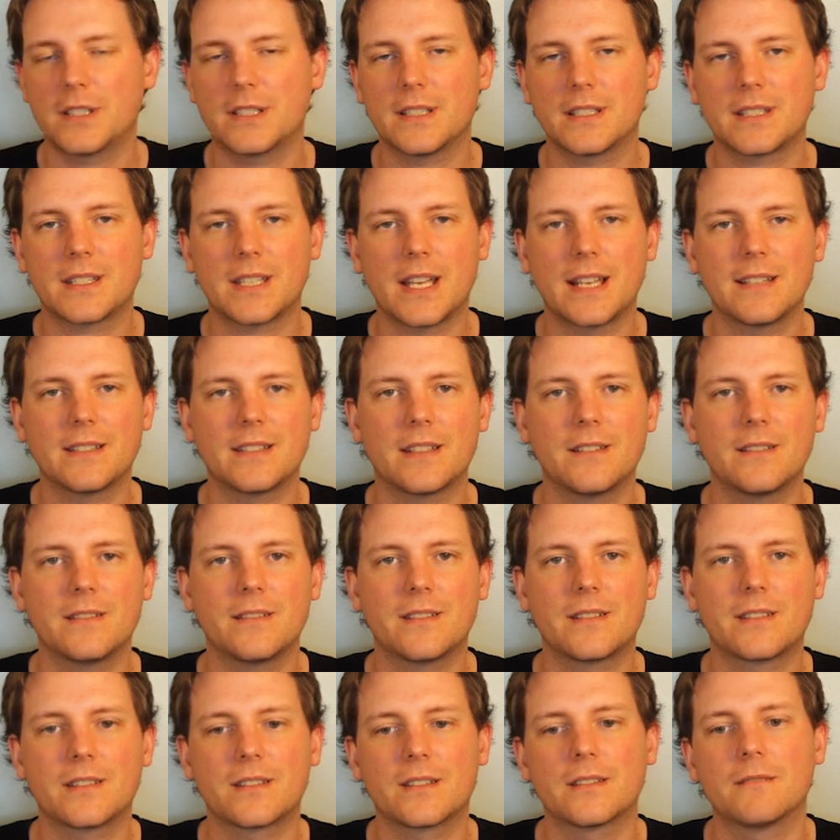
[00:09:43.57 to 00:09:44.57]
at the
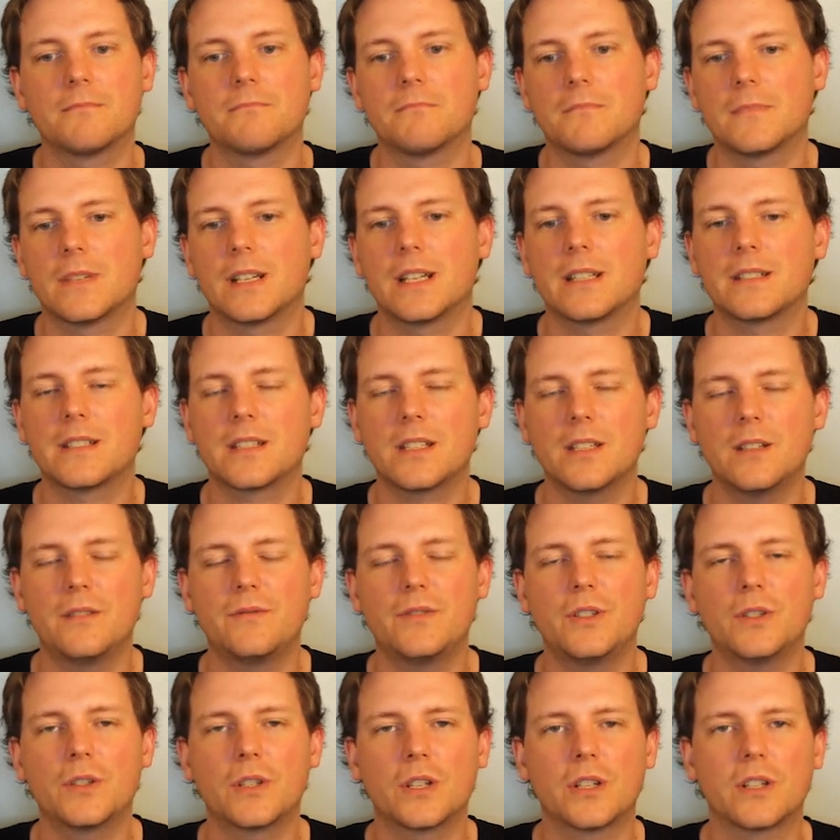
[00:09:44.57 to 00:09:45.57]
sentence, and see
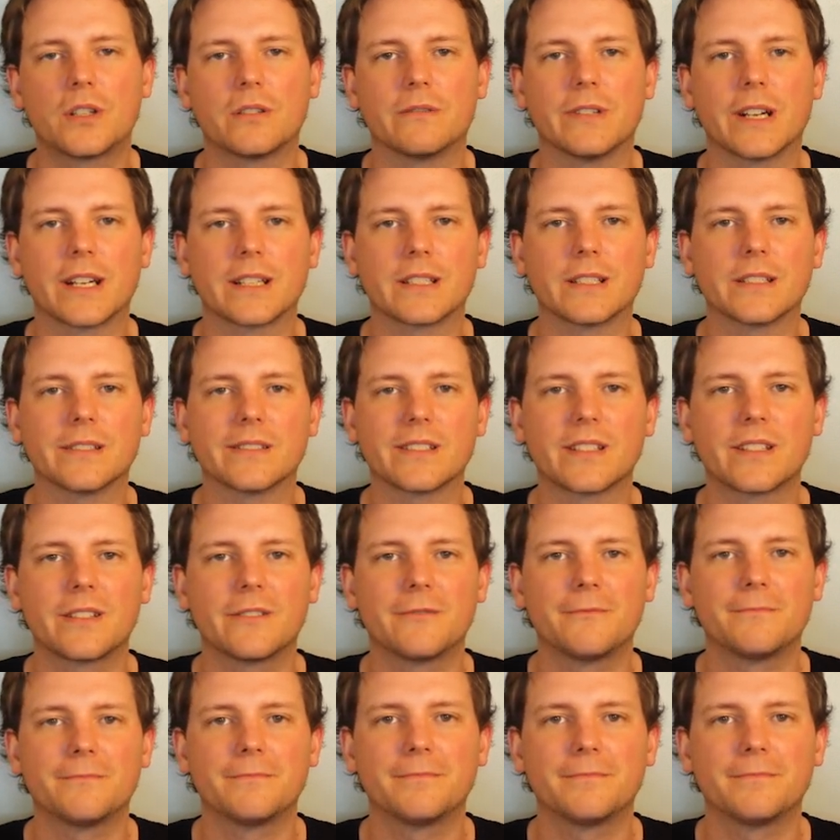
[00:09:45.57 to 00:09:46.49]
if you can correct it.